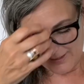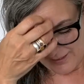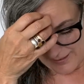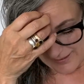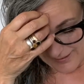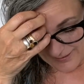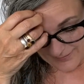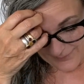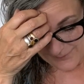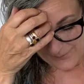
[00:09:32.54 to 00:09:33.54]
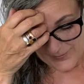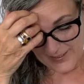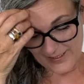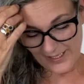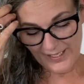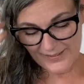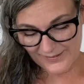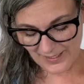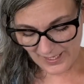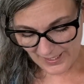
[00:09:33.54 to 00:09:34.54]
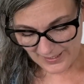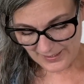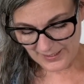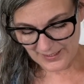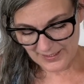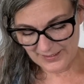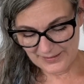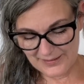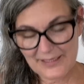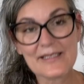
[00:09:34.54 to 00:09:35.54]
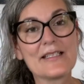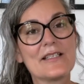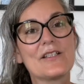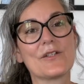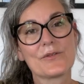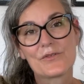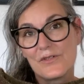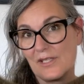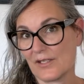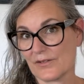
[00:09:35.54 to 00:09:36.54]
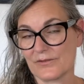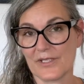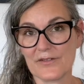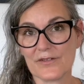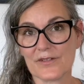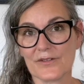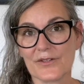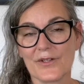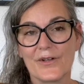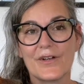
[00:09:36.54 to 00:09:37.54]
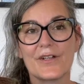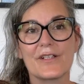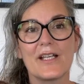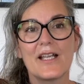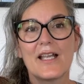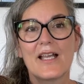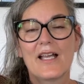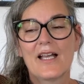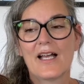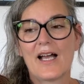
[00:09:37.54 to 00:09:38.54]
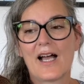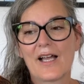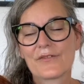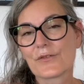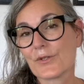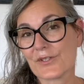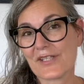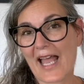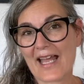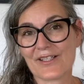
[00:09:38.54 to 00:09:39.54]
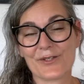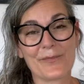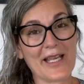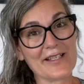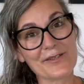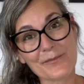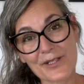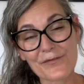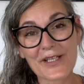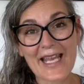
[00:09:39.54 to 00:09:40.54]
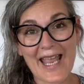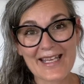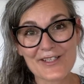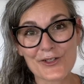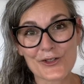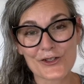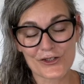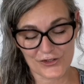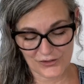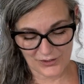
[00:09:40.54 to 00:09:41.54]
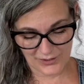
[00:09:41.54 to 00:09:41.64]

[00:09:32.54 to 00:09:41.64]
Because I didn't use the original yarn, I of course had to make some modifications.